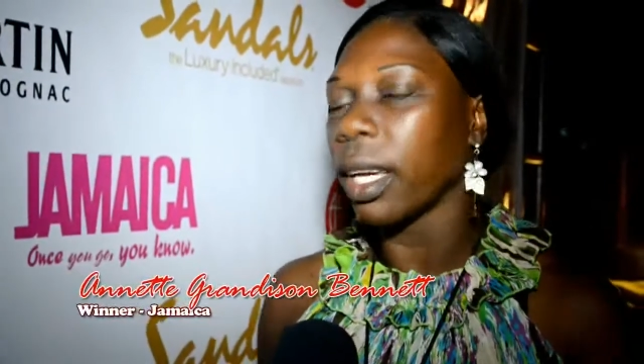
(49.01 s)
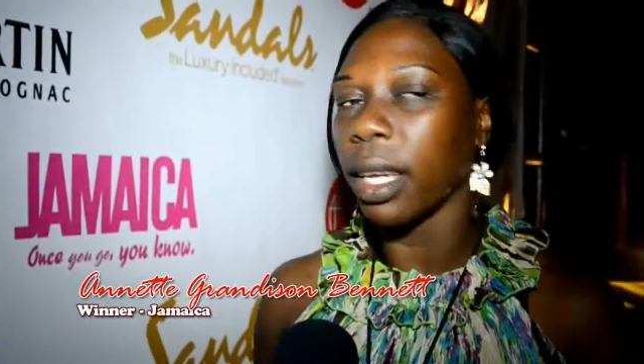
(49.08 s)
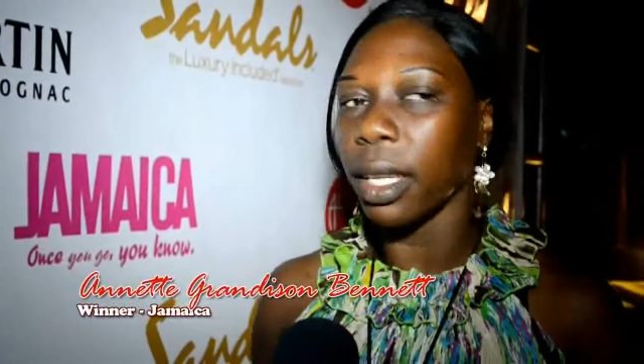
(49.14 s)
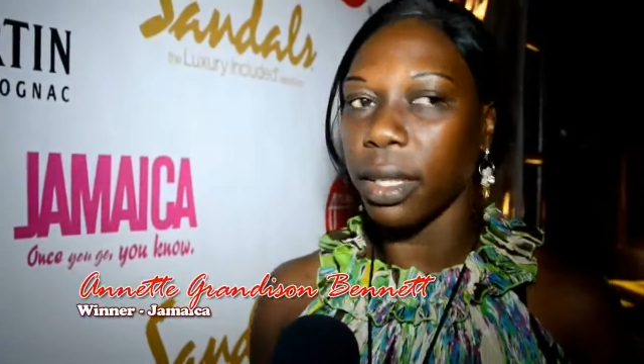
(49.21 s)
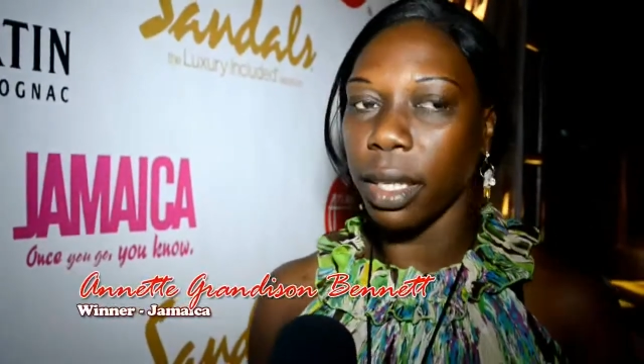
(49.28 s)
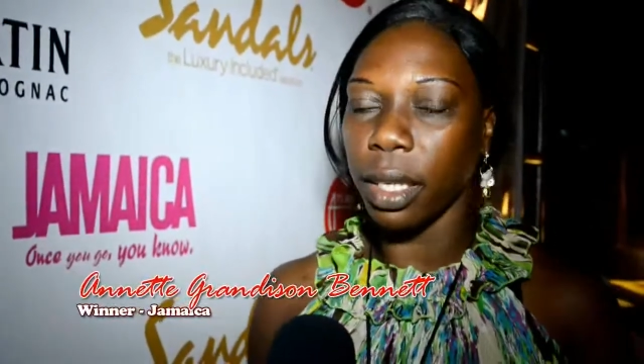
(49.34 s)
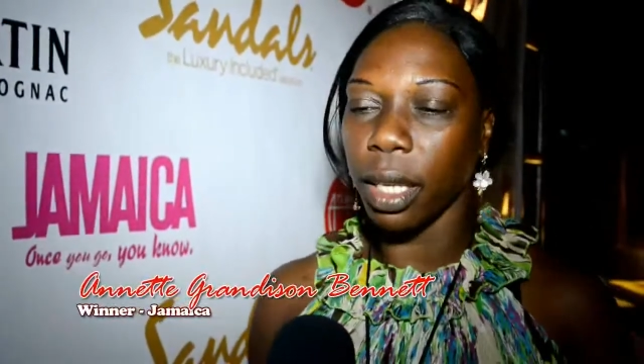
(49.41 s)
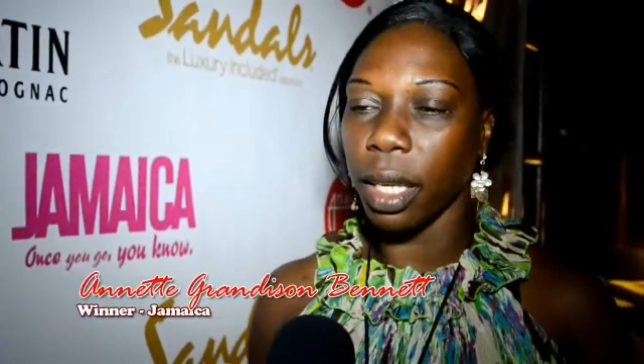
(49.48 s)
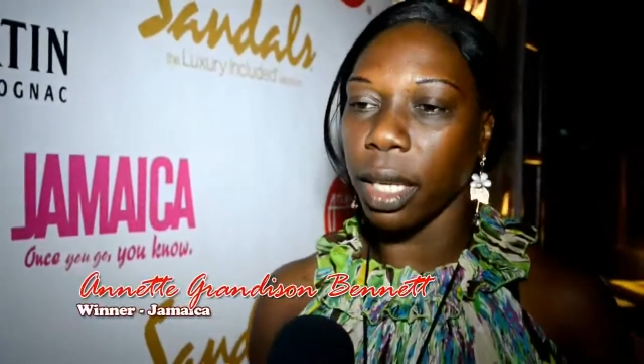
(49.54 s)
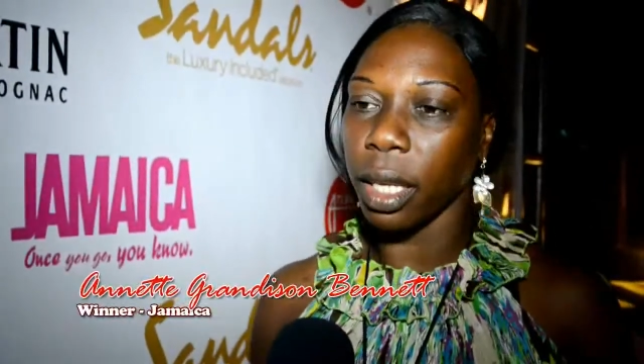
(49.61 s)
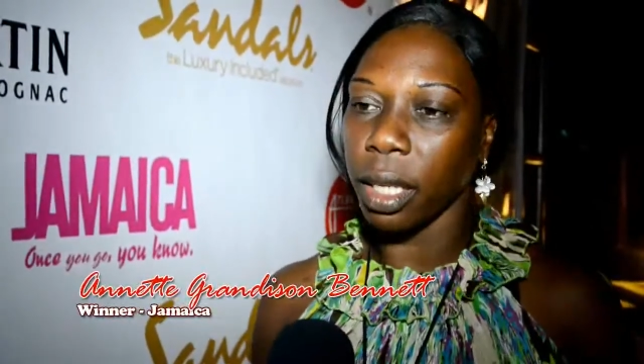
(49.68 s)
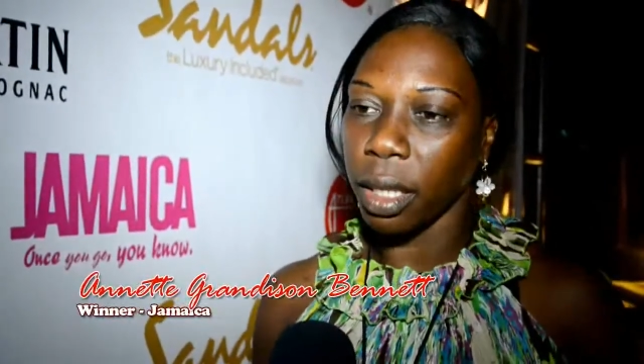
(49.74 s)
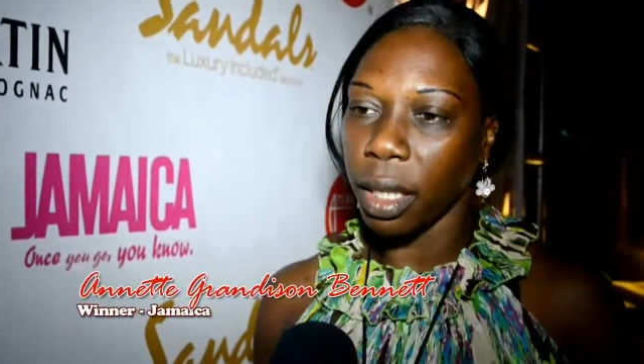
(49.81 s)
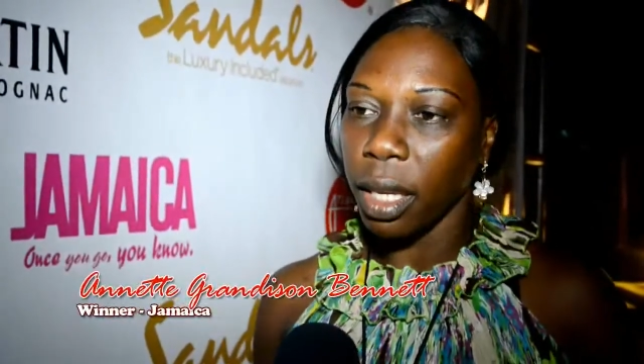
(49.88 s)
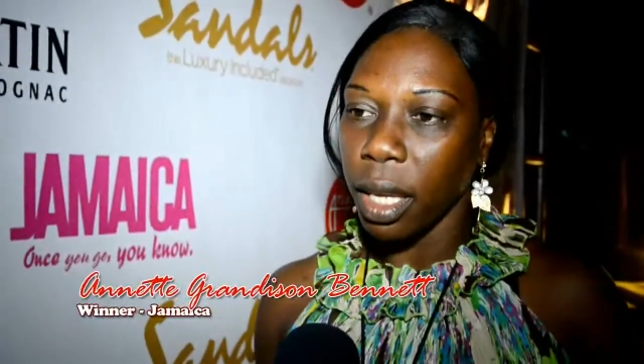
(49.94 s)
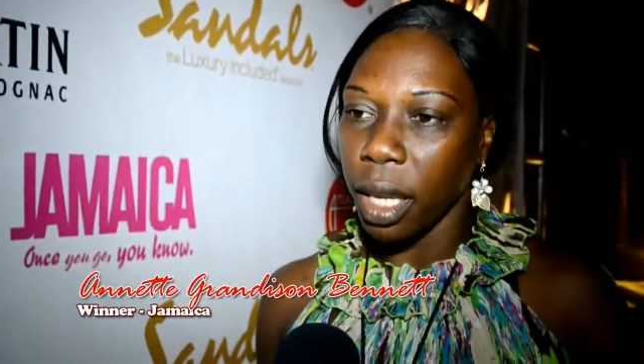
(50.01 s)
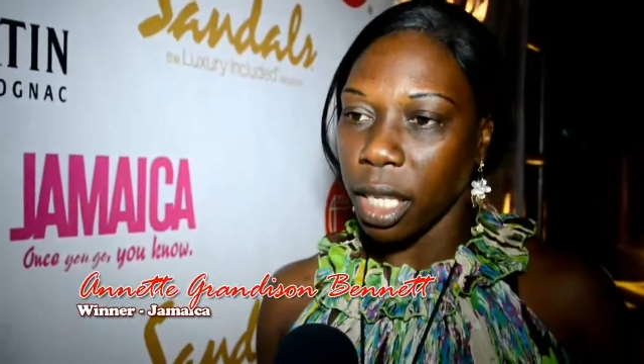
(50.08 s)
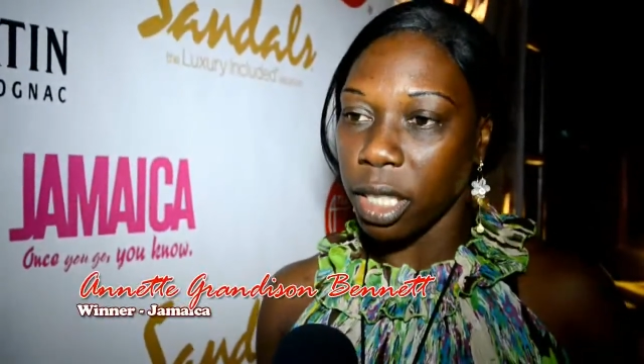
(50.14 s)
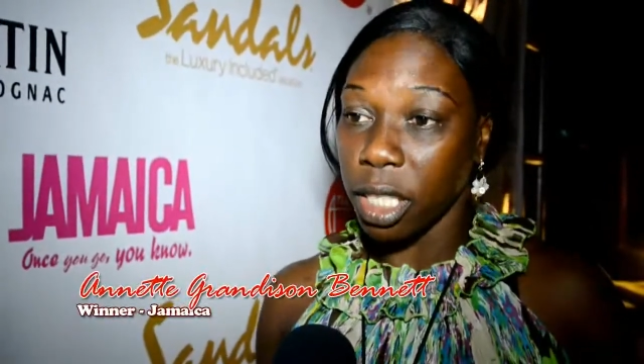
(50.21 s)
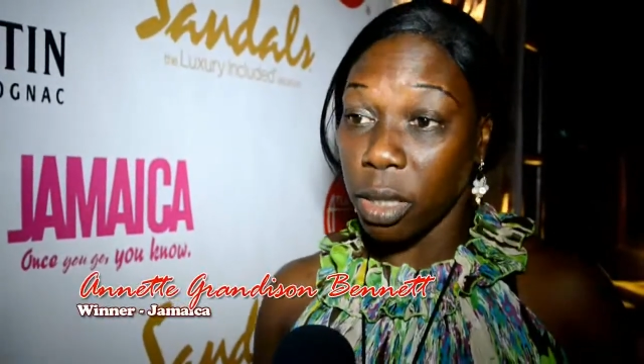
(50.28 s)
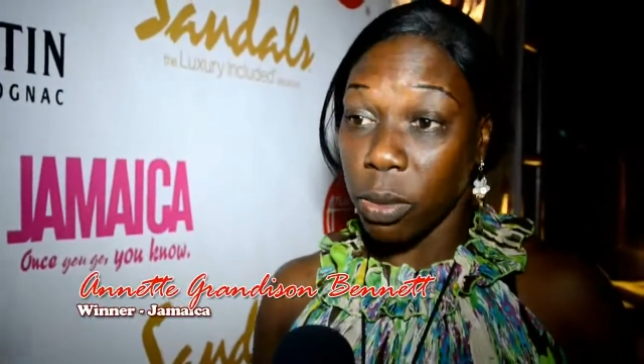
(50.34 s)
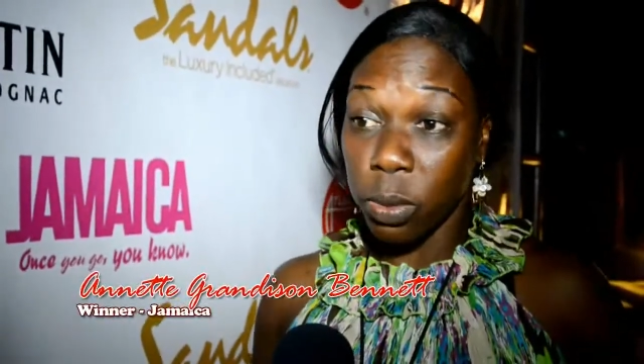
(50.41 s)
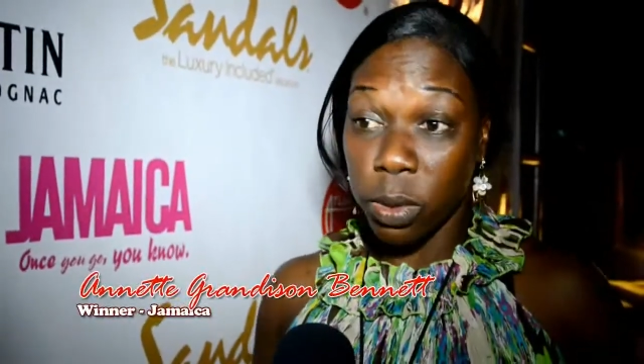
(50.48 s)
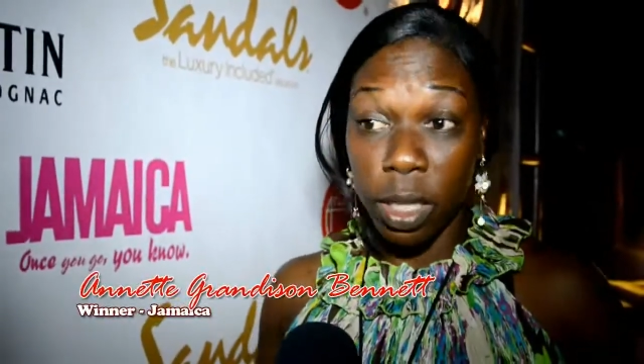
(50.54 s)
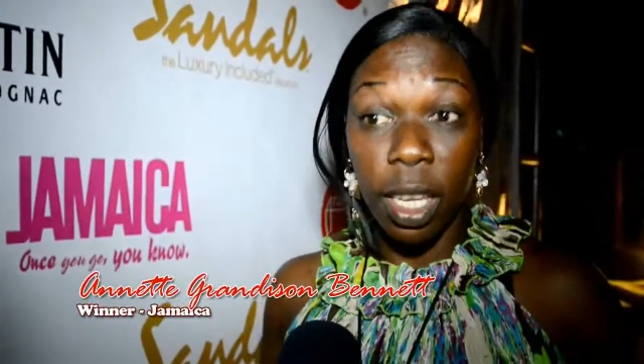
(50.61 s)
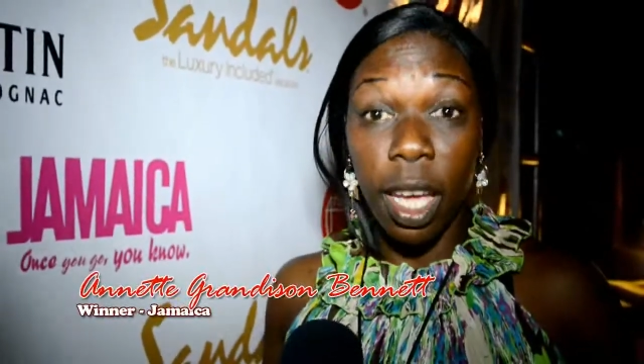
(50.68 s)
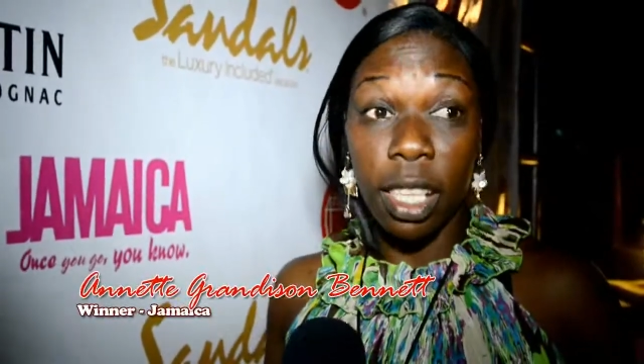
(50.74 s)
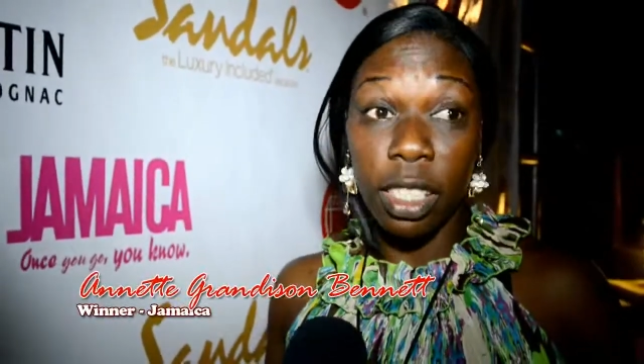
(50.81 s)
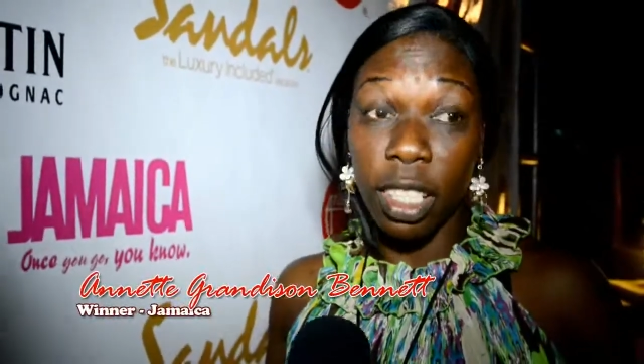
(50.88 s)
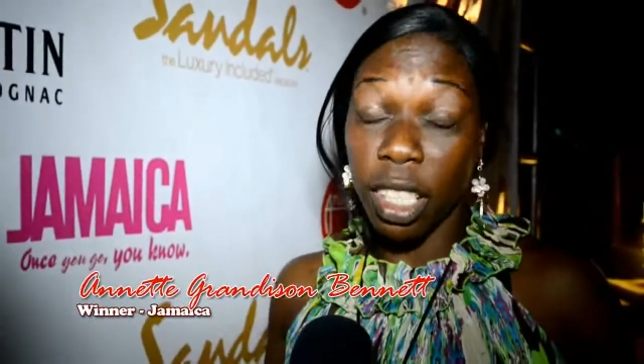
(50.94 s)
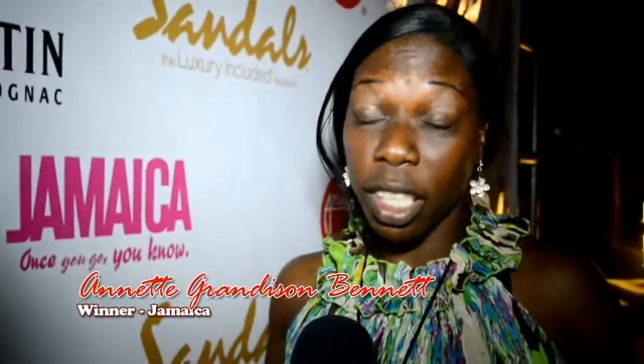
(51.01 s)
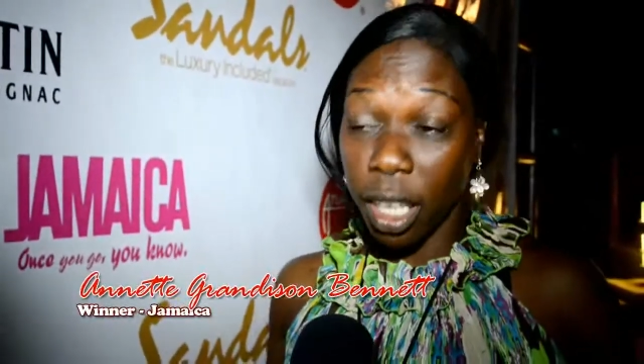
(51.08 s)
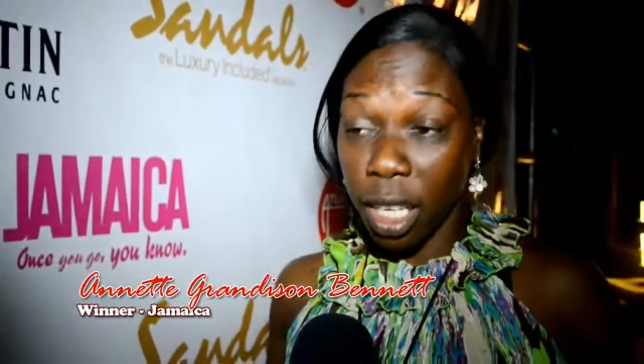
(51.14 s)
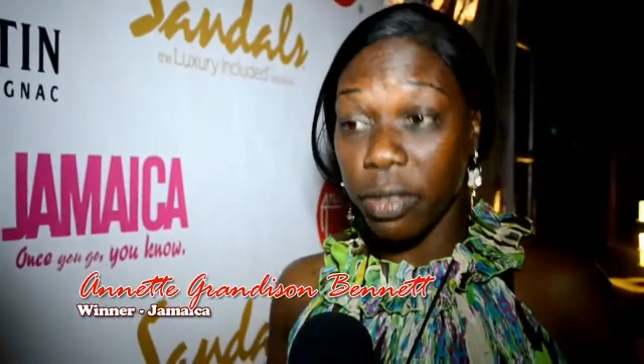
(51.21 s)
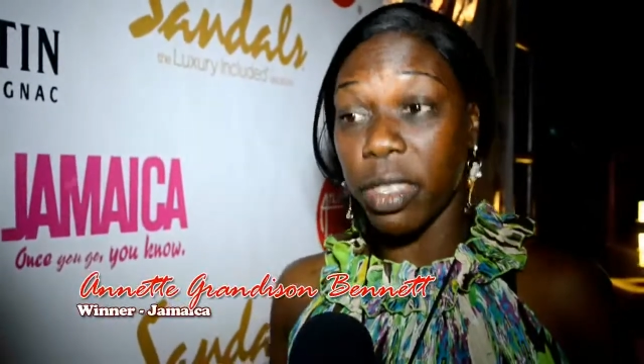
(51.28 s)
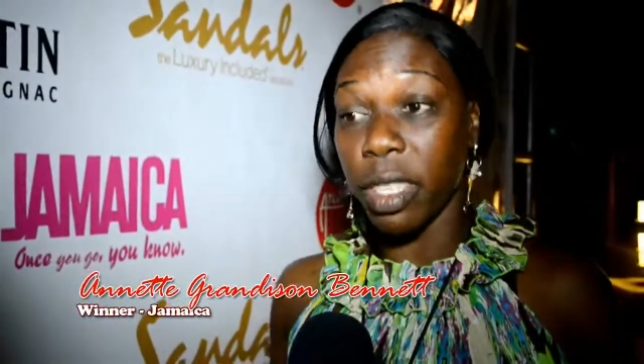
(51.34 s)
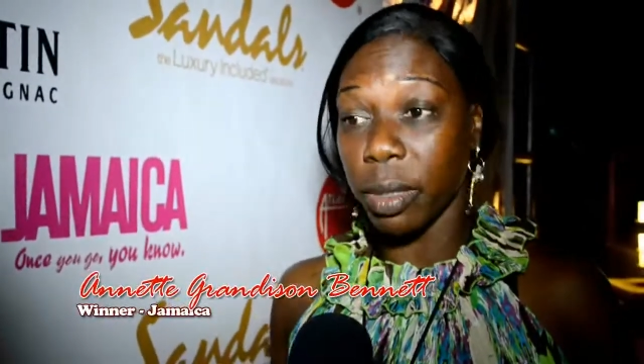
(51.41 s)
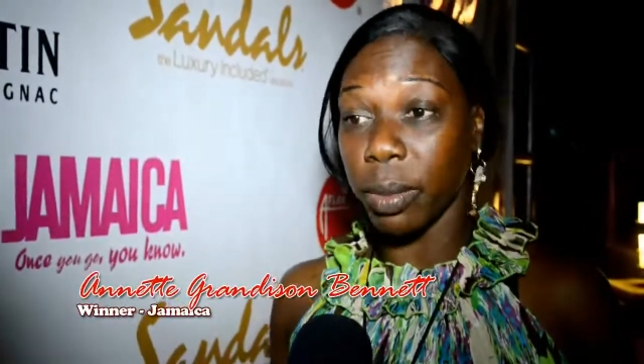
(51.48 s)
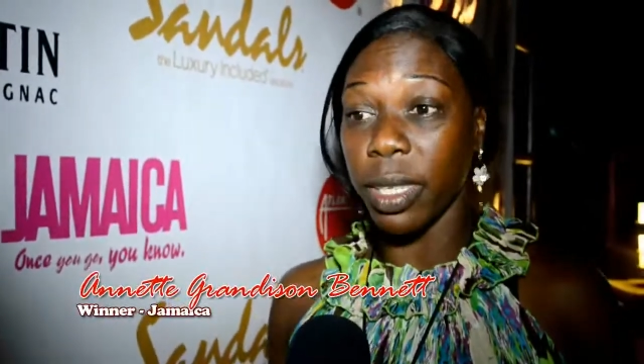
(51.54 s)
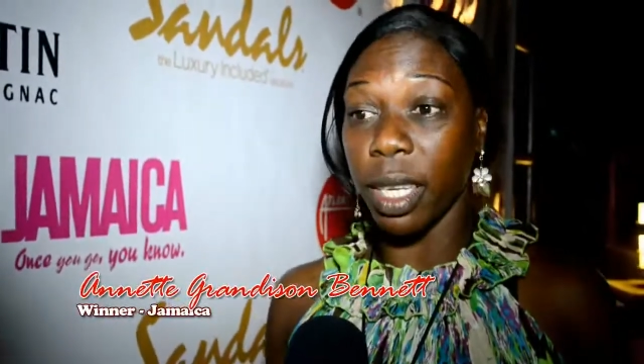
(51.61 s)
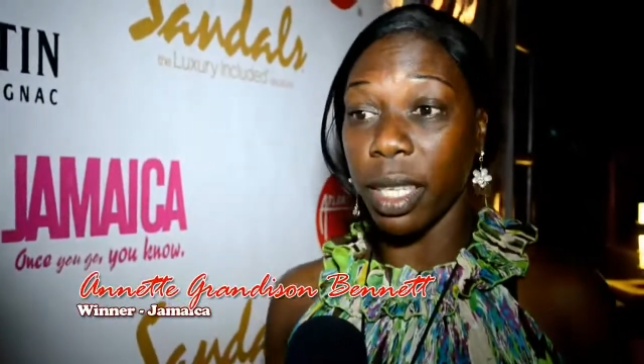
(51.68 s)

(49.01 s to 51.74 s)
And then she actually convinced me,